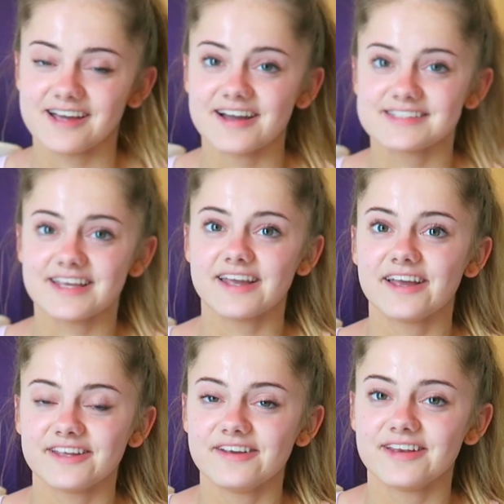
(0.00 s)
society
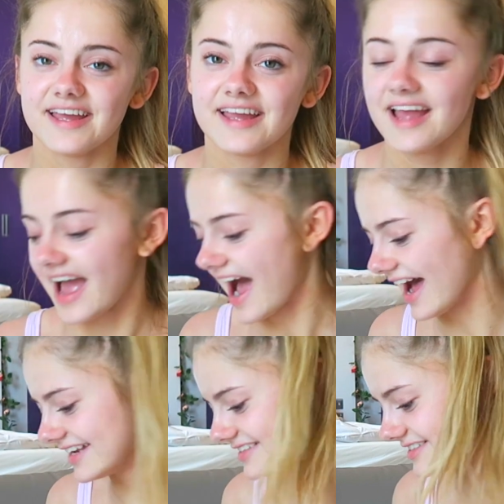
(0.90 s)
at uni
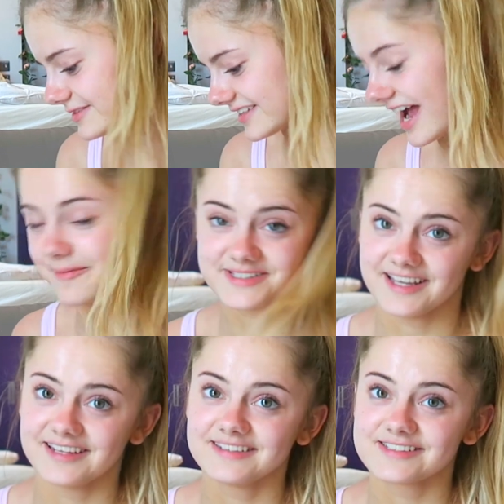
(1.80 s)
and
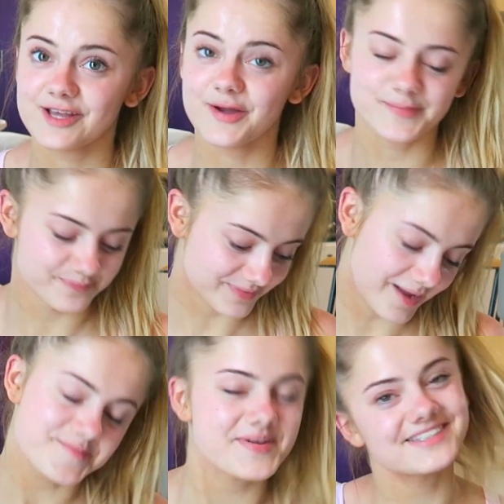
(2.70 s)
captain? So,
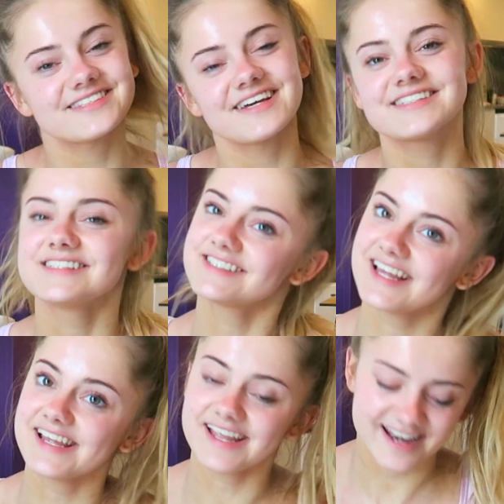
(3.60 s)
best society is
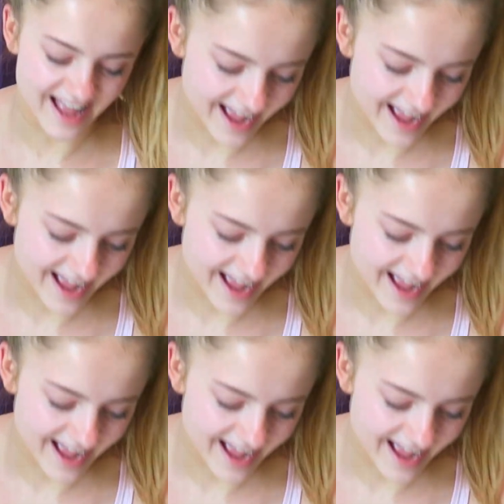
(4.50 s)
cheerleading